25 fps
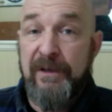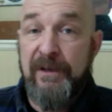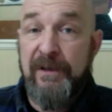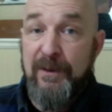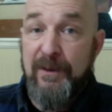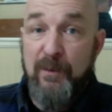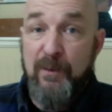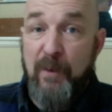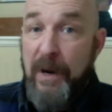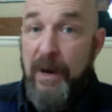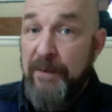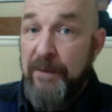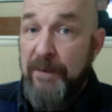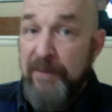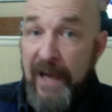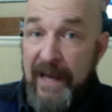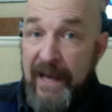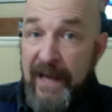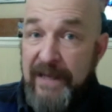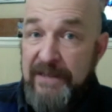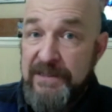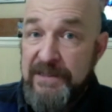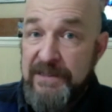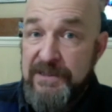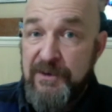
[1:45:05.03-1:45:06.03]
white, black,
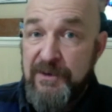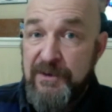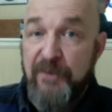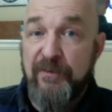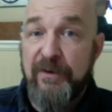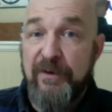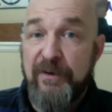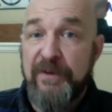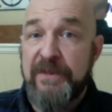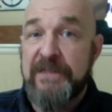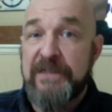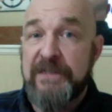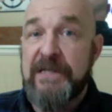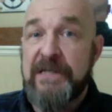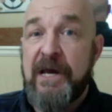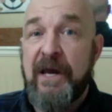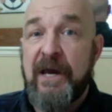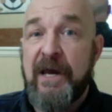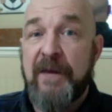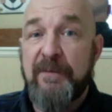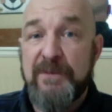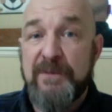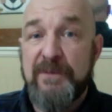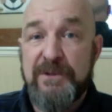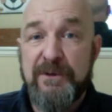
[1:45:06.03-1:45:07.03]
and silver at the
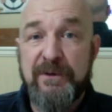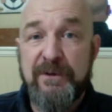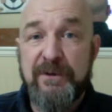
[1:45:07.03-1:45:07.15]
time. So it